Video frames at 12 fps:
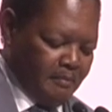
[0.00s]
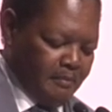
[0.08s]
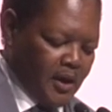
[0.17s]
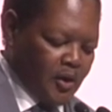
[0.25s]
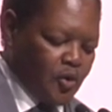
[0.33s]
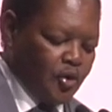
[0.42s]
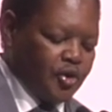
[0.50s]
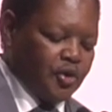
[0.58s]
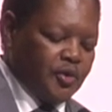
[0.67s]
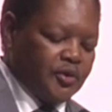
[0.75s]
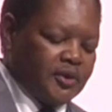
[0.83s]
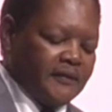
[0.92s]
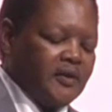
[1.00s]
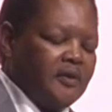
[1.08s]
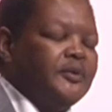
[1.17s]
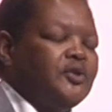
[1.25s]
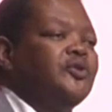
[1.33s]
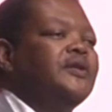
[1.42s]
make good use of the
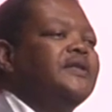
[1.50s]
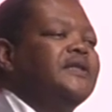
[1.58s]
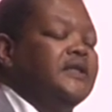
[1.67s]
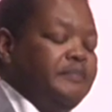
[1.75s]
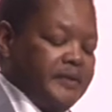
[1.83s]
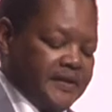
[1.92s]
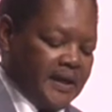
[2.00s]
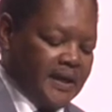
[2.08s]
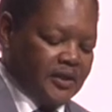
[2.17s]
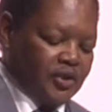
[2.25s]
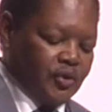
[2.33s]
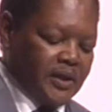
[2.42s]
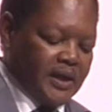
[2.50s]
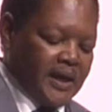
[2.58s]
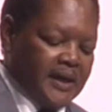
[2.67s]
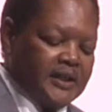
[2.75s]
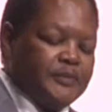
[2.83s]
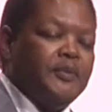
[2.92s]
opportunity it presents to
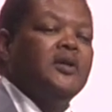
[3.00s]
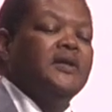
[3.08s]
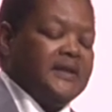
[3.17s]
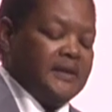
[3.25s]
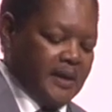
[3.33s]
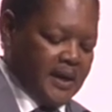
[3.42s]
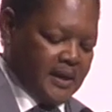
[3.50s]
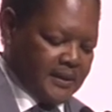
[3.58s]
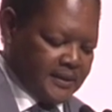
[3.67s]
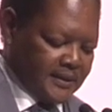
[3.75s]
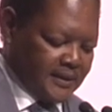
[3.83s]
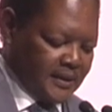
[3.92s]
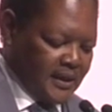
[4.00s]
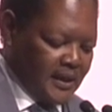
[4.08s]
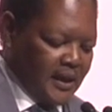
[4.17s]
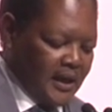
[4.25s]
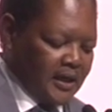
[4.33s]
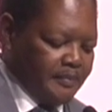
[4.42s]
engage policymakers
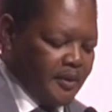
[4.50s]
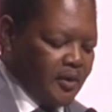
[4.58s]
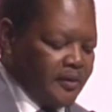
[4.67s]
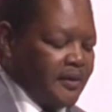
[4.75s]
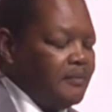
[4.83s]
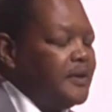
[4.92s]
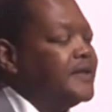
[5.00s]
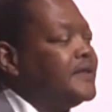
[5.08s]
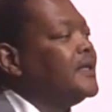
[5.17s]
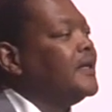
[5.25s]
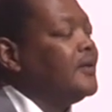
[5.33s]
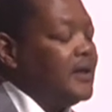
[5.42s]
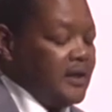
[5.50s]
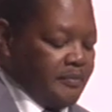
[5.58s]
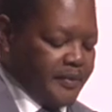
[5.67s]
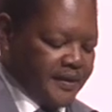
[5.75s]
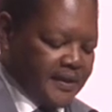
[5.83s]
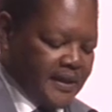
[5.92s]
at both the ministerial
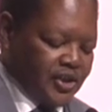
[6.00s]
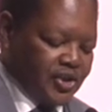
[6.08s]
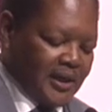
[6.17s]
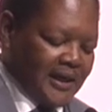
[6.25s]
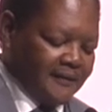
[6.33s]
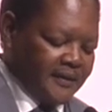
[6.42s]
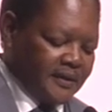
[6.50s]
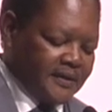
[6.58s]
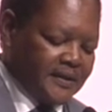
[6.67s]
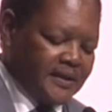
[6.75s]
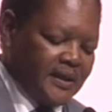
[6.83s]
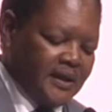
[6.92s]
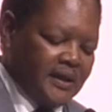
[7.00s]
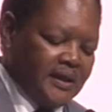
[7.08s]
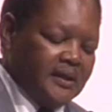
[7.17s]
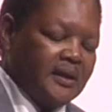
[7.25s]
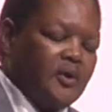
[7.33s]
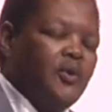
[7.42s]
and presidential levels
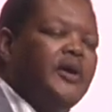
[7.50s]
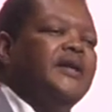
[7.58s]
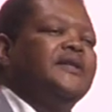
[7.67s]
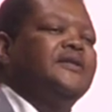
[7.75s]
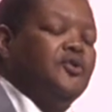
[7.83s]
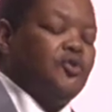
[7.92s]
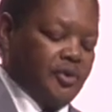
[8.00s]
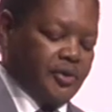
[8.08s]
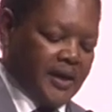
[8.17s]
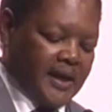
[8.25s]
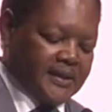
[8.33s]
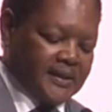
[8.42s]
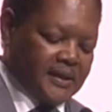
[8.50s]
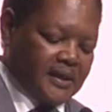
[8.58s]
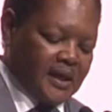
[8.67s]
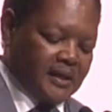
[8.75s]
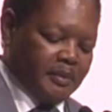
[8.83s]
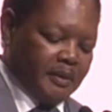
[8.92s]
in the quest to
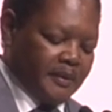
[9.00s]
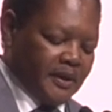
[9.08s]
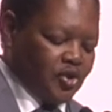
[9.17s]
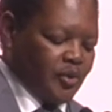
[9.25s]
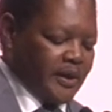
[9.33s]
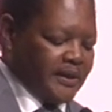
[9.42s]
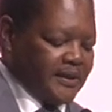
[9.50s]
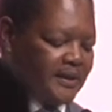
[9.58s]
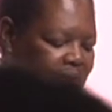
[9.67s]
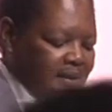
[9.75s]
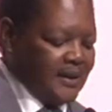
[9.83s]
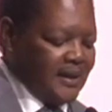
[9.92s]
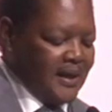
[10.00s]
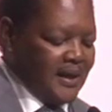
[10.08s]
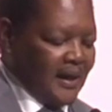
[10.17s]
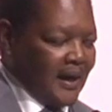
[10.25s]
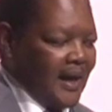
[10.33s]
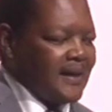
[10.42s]
creating and perpetuating
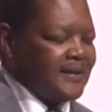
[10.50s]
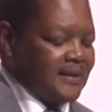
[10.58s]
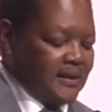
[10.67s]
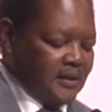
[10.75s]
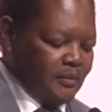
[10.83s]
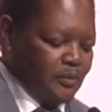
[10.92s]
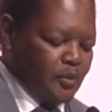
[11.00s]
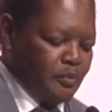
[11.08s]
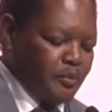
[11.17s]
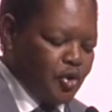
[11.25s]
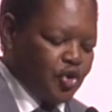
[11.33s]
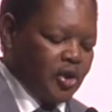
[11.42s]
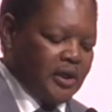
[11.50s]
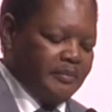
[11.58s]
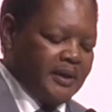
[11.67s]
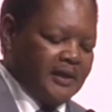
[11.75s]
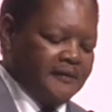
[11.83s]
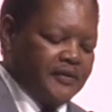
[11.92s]
lasting, mutually
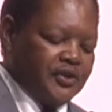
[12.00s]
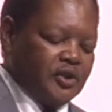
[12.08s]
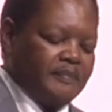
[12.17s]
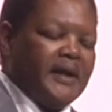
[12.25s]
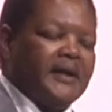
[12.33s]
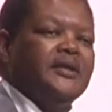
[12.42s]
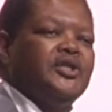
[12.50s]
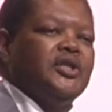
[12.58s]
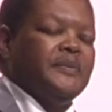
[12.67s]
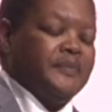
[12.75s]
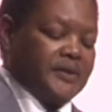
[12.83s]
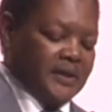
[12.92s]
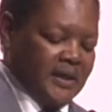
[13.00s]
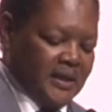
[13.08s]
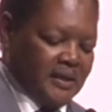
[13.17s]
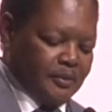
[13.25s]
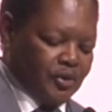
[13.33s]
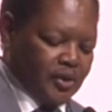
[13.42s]
beneficial partnerships
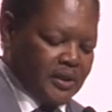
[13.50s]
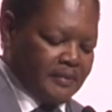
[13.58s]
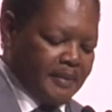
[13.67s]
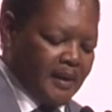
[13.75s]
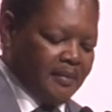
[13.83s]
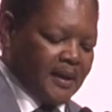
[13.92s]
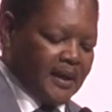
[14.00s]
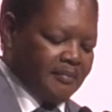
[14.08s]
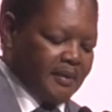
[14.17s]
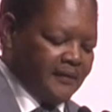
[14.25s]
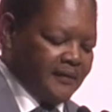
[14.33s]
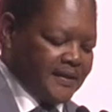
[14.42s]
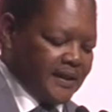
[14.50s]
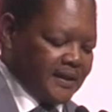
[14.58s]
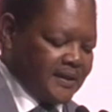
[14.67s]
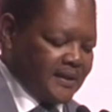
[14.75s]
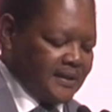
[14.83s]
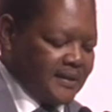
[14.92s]
between the public and private
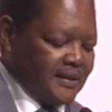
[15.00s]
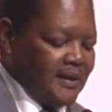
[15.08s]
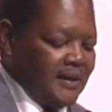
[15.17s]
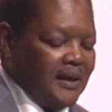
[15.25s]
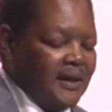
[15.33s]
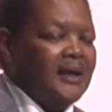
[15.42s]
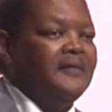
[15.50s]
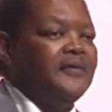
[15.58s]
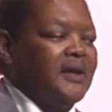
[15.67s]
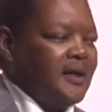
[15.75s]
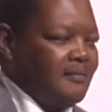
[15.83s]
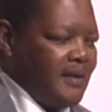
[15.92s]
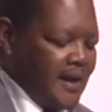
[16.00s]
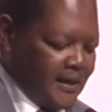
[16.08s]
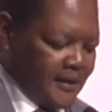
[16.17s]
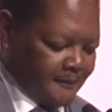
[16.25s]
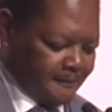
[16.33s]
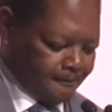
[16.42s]
sectors in African mining.